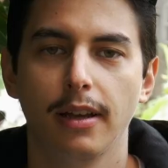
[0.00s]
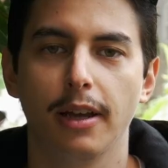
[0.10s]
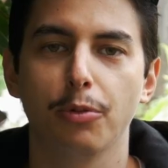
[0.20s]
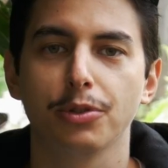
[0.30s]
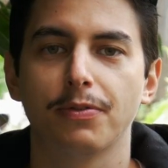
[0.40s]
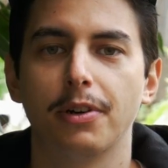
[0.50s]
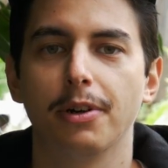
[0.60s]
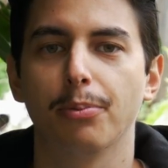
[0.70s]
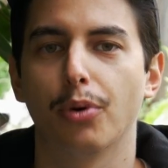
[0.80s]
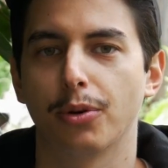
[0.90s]
It was very
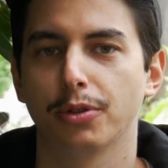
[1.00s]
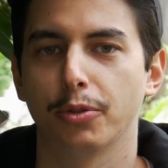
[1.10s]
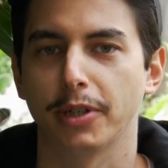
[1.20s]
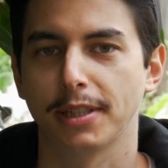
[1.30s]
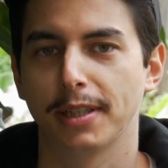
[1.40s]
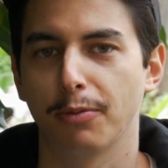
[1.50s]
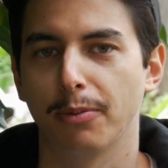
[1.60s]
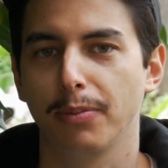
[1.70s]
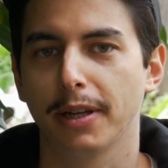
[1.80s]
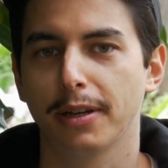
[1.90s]
important to us that
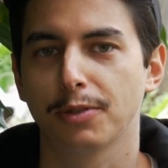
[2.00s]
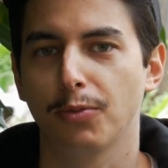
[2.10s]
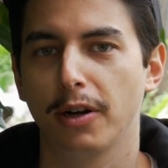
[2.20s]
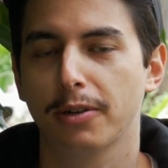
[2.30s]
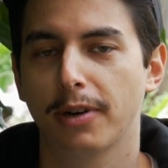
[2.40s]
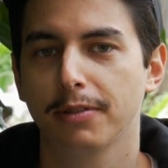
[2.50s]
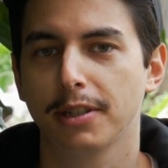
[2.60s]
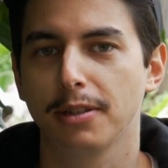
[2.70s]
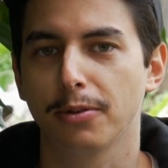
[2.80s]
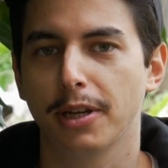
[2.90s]
when players walk around
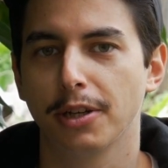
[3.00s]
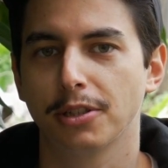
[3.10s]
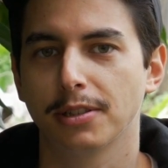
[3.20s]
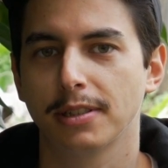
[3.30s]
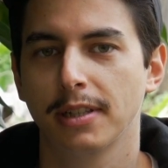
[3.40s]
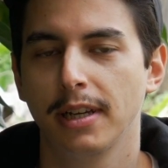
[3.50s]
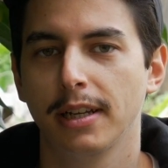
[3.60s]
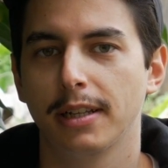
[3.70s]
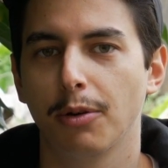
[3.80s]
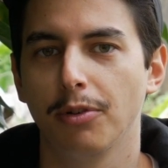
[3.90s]
these locations,
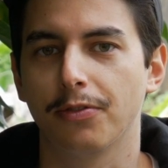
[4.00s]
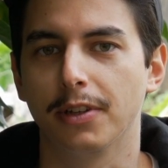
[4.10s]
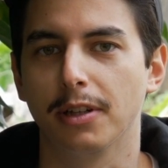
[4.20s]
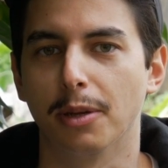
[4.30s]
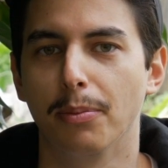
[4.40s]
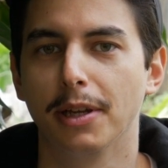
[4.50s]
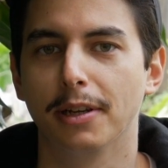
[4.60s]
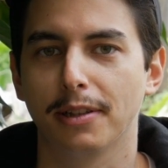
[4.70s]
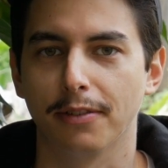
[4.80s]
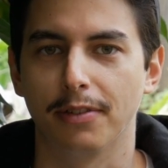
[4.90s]
they will feel
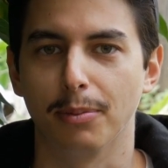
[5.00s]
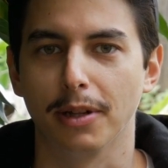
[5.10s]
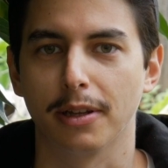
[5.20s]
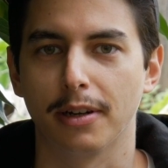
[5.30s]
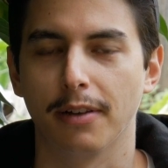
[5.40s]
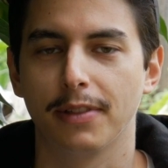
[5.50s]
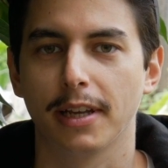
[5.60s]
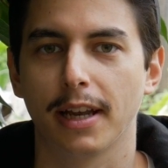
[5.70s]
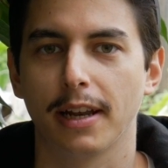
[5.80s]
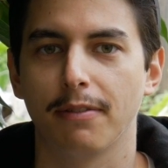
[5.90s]
immediately familiar if they
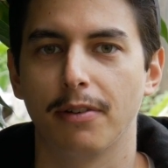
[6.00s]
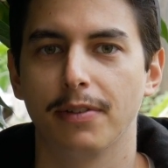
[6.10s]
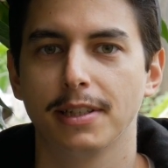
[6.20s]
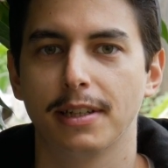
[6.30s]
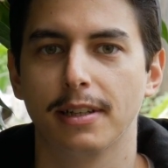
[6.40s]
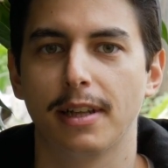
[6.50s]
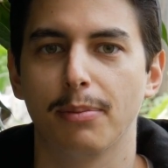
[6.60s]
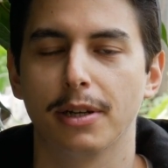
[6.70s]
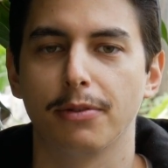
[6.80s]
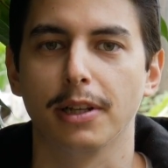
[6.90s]
had ever visited
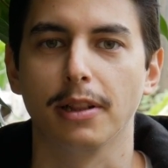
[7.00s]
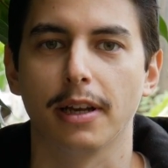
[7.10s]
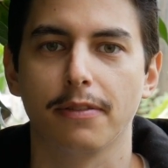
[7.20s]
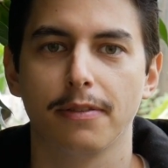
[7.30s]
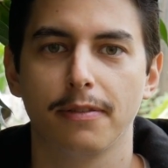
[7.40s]
them in real life.